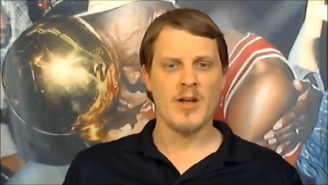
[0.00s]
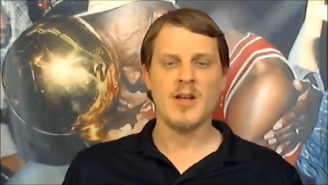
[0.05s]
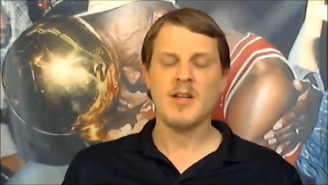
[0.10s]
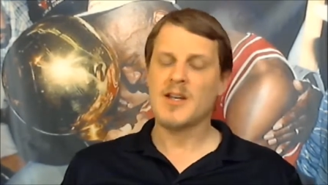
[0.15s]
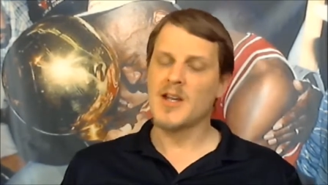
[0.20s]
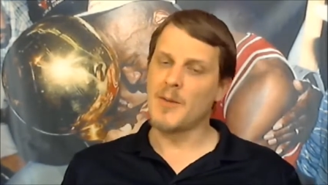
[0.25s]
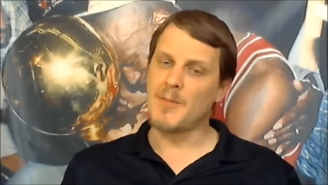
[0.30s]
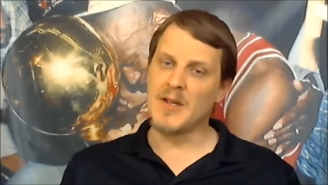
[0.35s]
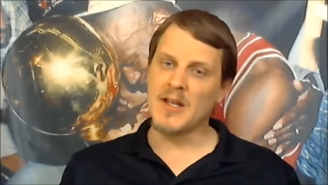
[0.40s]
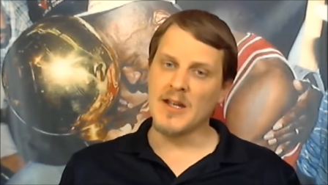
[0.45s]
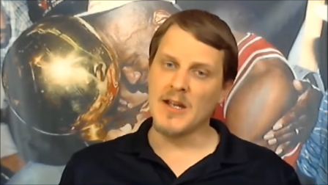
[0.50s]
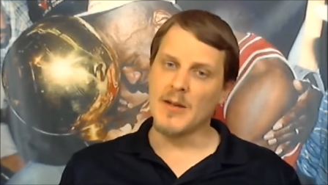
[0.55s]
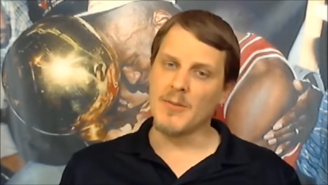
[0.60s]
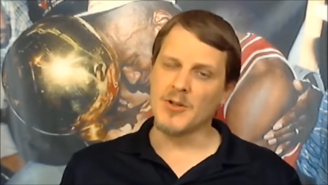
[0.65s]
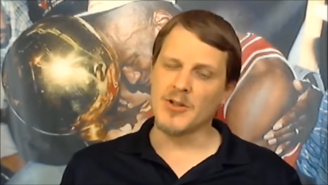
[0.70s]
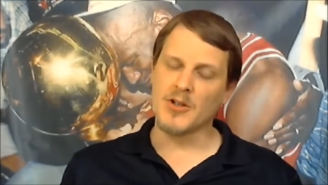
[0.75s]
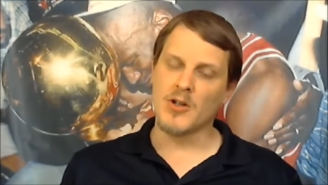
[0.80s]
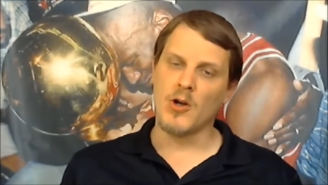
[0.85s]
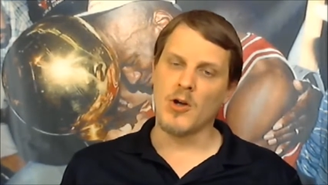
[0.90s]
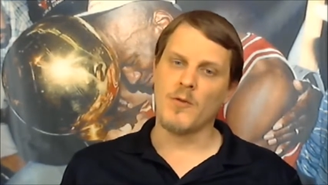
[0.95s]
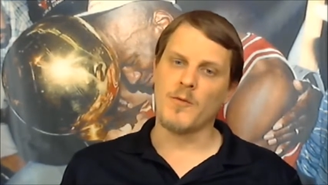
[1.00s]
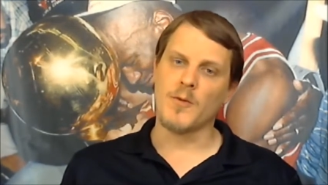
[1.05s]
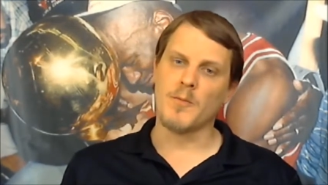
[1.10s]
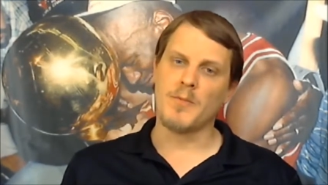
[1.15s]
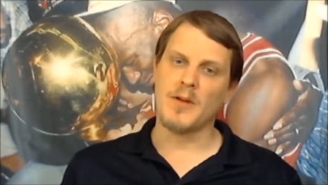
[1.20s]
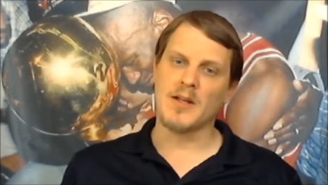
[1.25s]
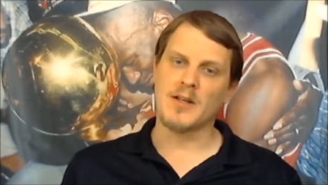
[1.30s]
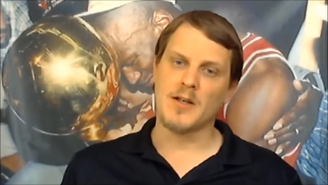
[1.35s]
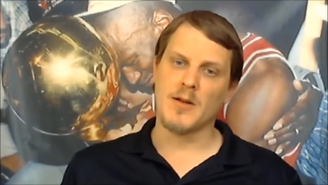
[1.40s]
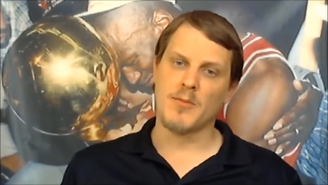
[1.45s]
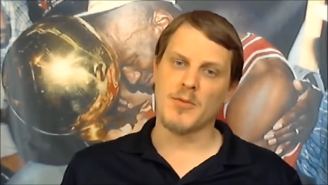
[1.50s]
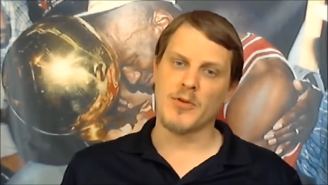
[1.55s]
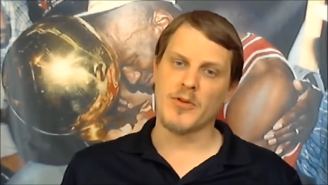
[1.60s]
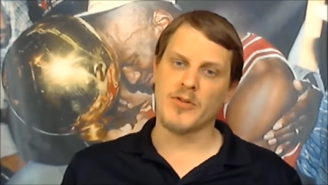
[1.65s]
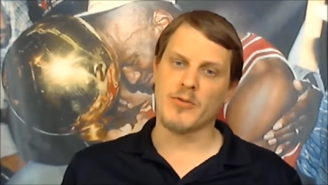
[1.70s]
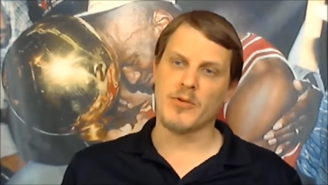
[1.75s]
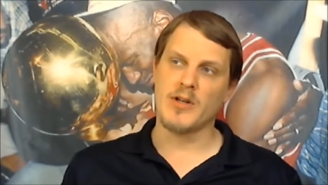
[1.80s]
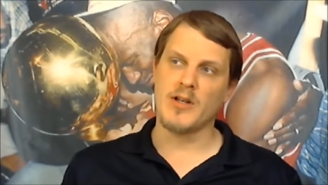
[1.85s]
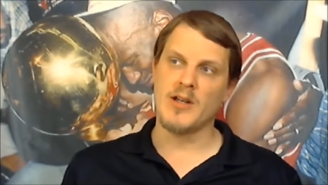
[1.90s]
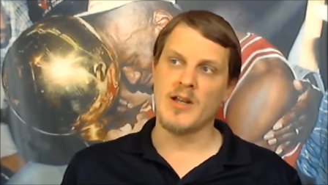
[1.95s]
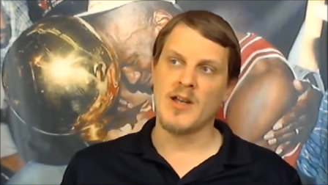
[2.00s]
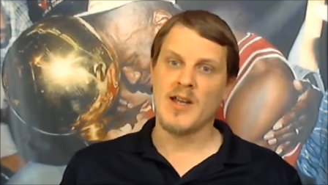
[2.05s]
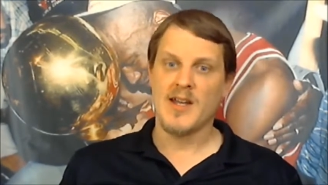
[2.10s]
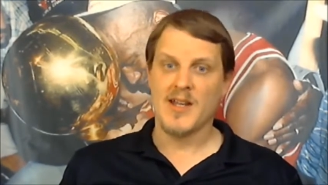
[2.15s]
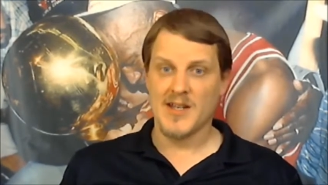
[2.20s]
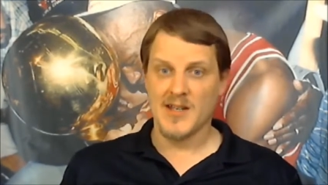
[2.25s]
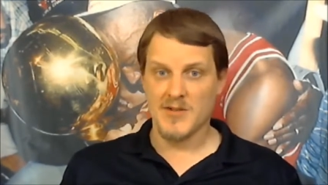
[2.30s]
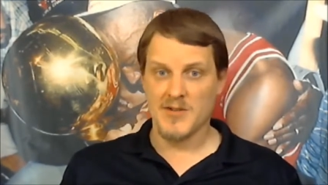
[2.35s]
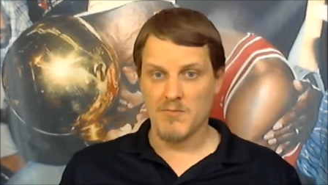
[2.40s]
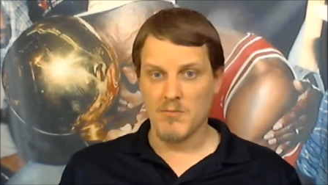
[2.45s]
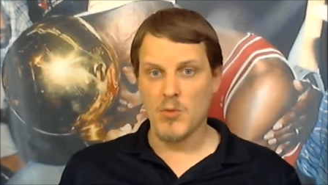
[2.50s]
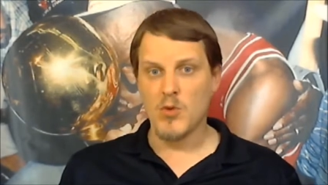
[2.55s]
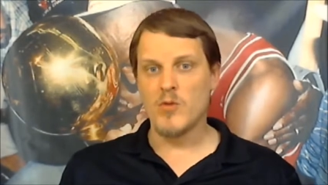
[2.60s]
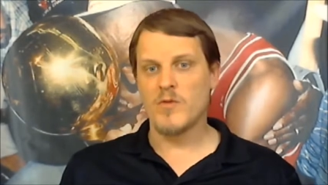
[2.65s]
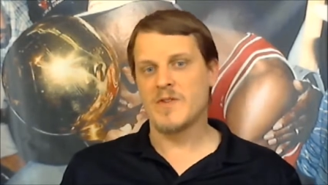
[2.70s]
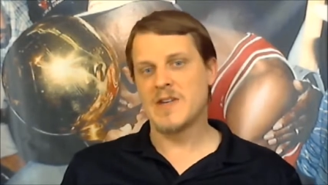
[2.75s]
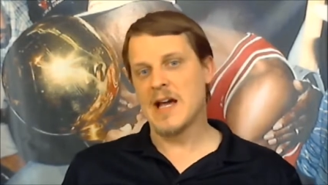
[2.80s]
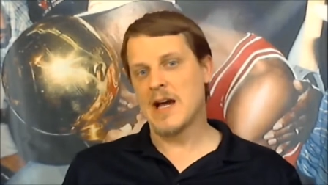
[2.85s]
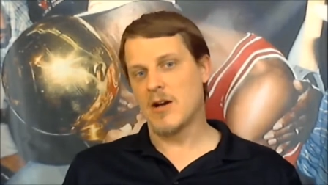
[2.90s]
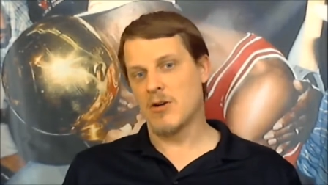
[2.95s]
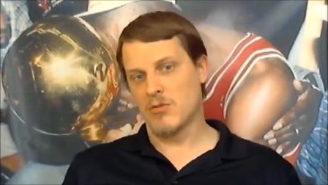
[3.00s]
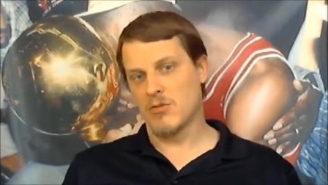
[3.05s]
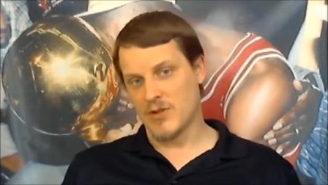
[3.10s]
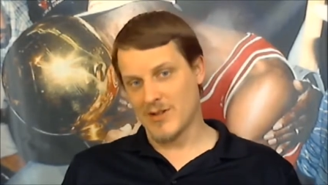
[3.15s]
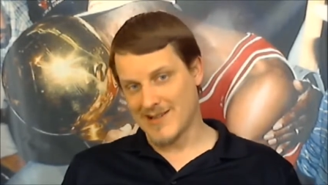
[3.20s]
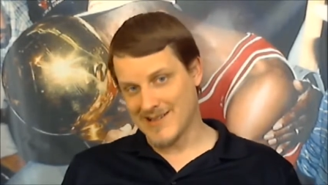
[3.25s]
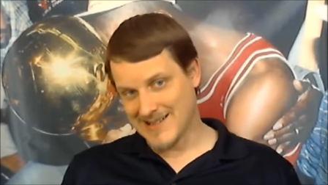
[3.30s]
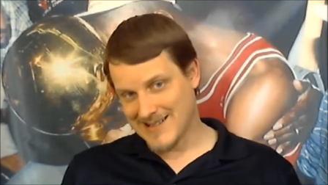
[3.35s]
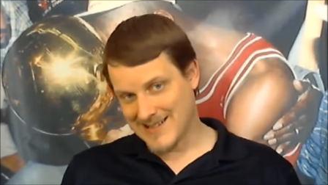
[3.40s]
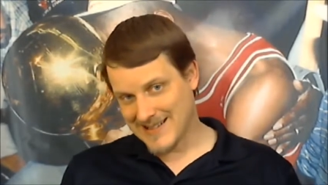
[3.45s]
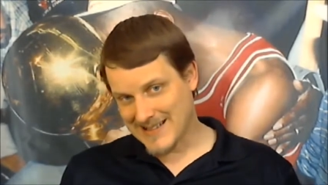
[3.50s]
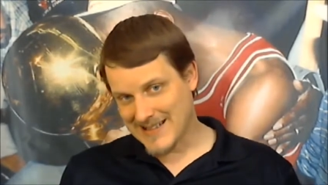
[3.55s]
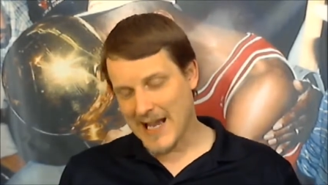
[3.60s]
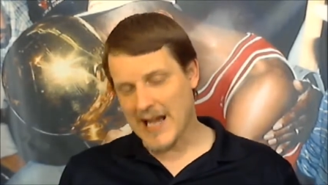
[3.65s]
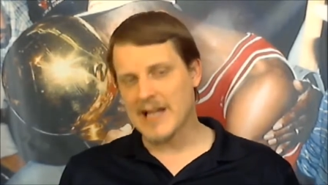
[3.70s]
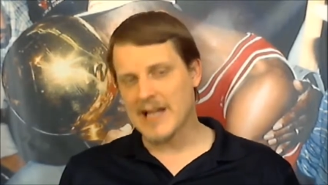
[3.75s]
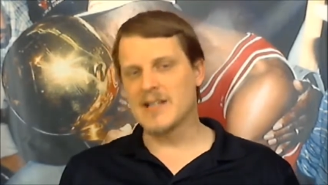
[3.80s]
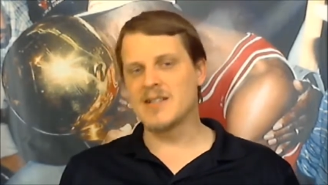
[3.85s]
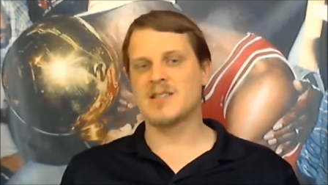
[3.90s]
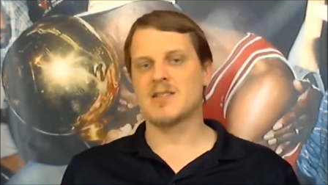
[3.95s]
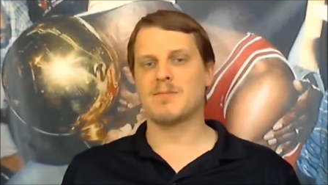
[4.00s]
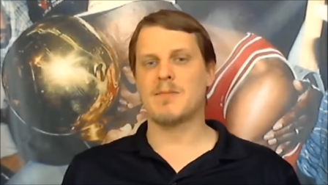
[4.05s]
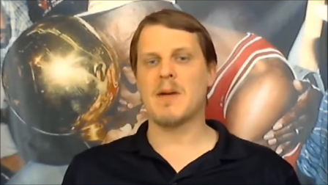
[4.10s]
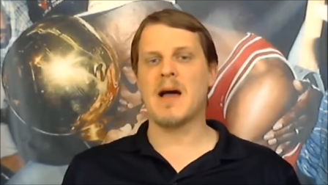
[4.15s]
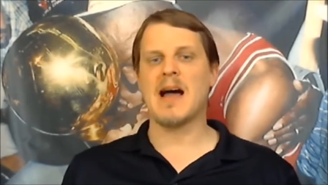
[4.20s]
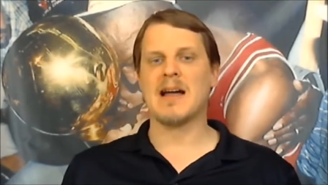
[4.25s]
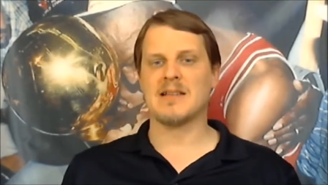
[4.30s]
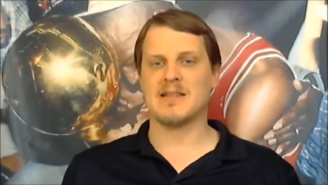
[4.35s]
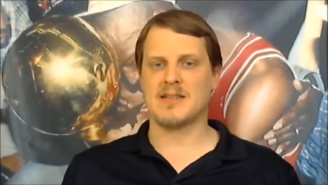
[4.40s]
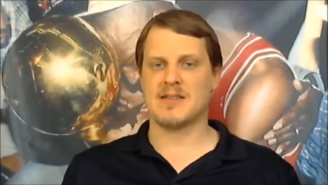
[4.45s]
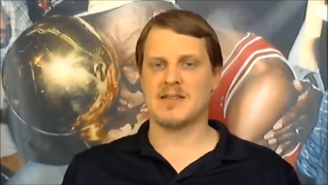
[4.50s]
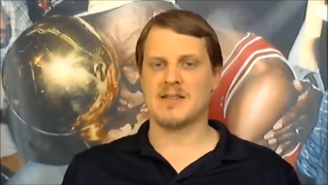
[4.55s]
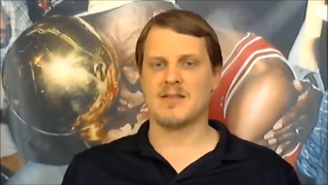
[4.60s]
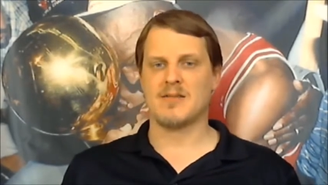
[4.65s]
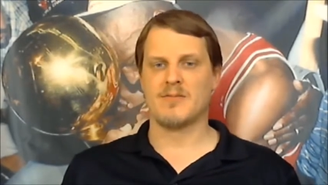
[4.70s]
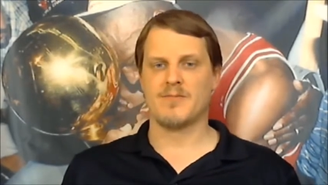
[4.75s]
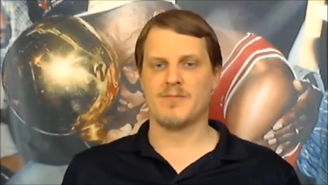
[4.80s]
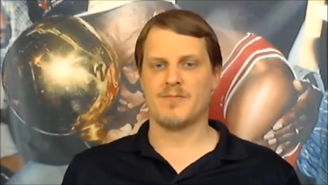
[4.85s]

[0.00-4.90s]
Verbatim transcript: Now, being able to go from pick number three move down nine spots